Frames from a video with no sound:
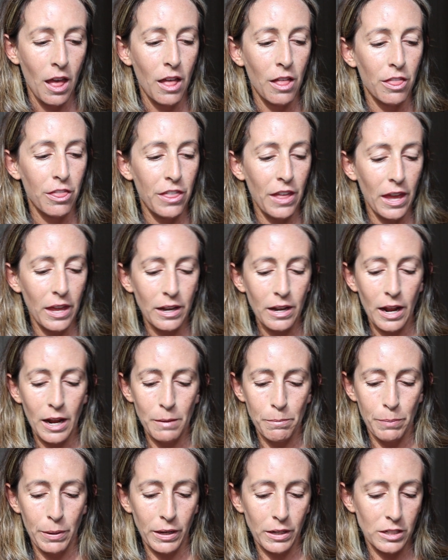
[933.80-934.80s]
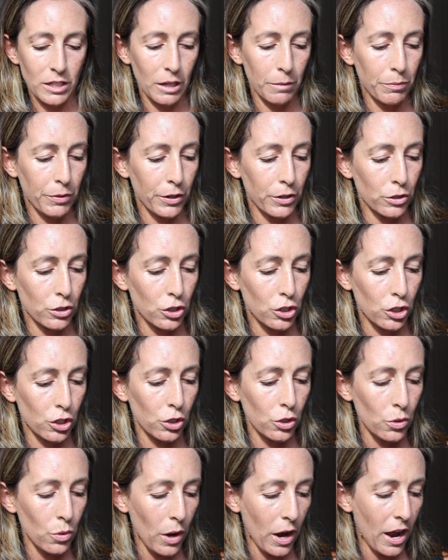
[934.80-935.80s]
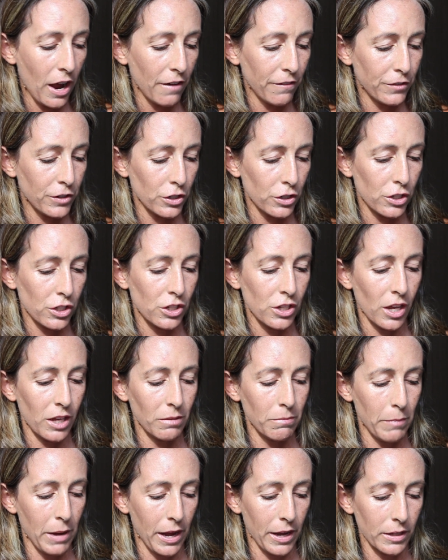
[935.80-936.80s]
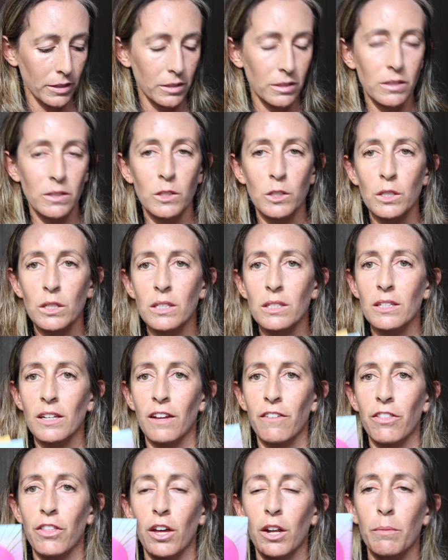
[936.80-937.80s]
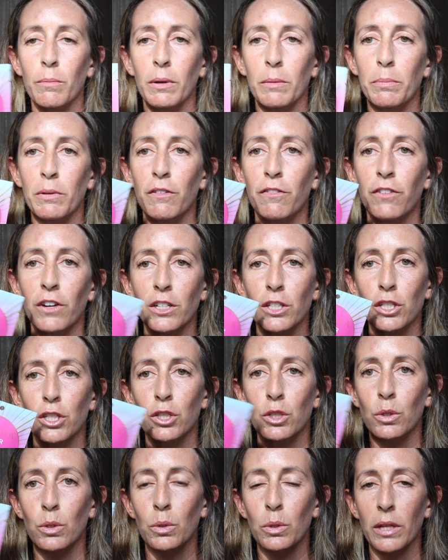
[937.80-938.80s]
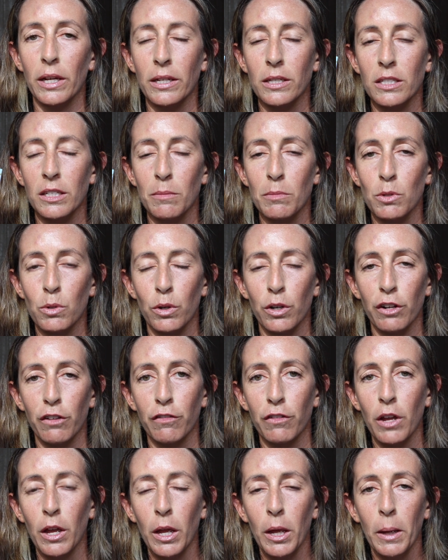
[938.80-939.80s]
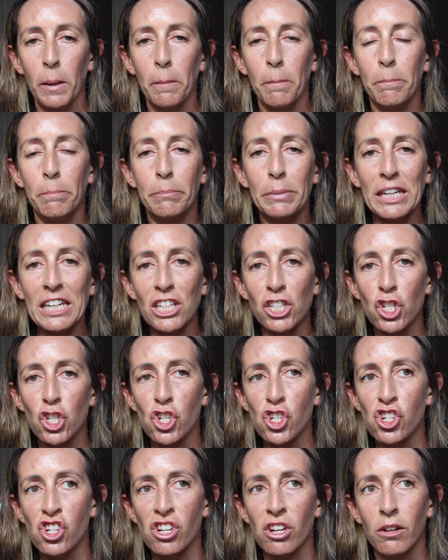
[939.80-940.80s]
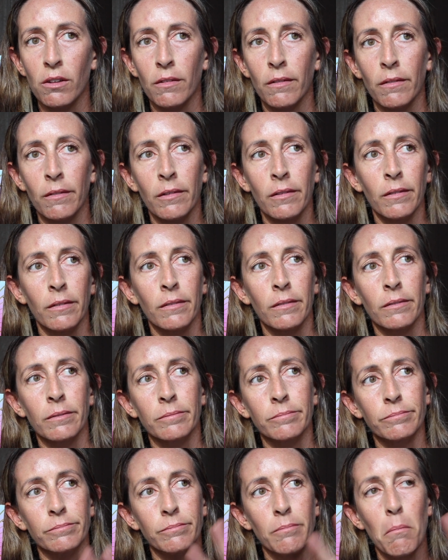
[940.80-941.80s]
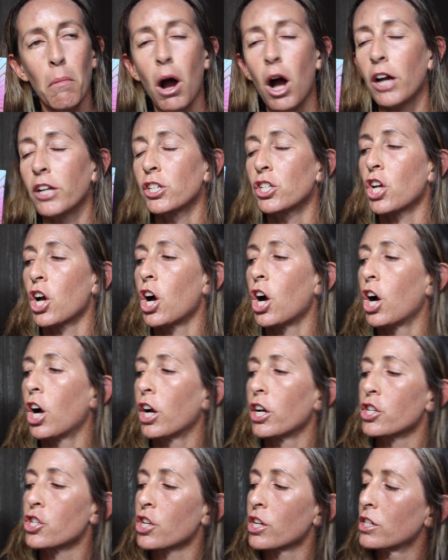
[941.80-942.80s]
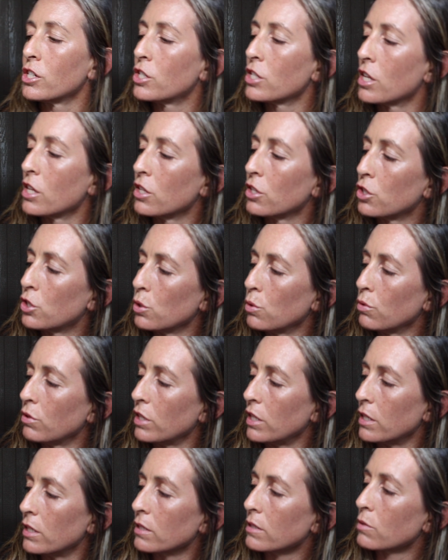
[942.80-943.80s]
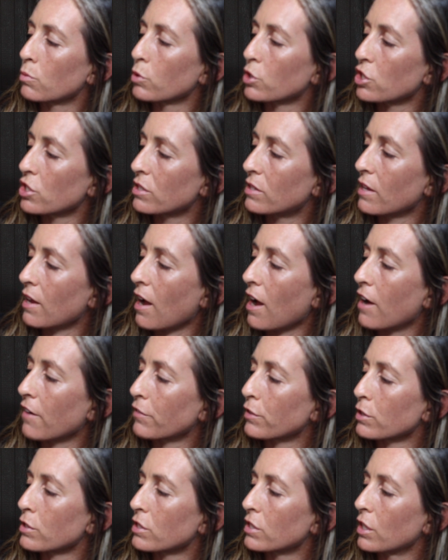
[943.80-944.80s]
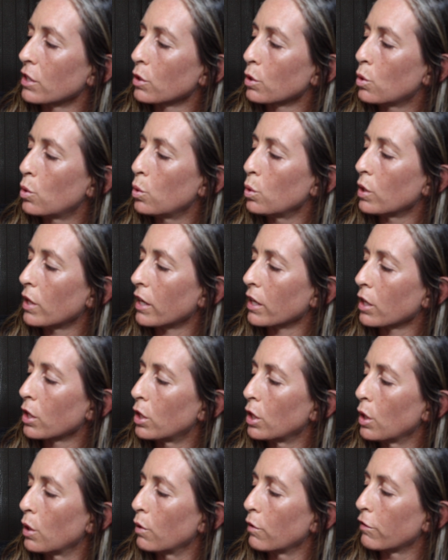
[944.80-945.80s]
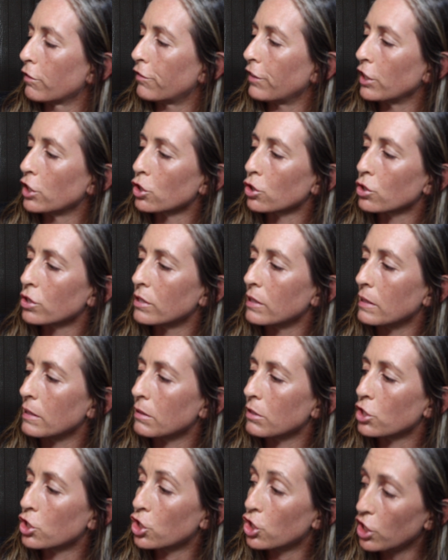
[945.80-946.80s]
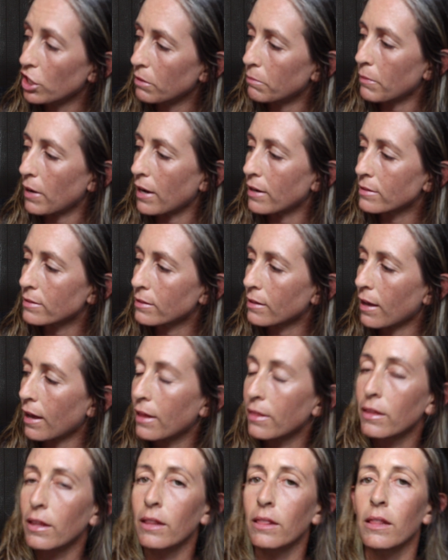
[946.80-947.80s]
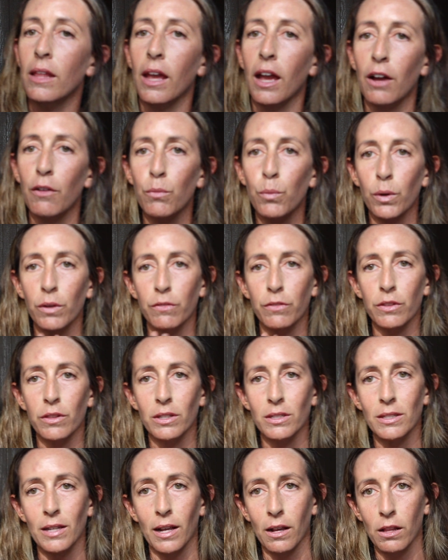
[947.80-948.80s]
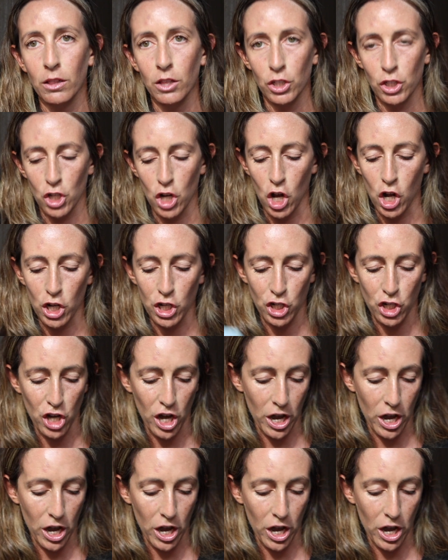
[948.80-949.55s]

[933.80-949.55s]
Then I picked up their two After Sun masks because I thought it might be fun to do like some sort of beach montage and then do these, which is the After Sun Cool and Glow Facial Sheet Mask, and then they have one for the décolletage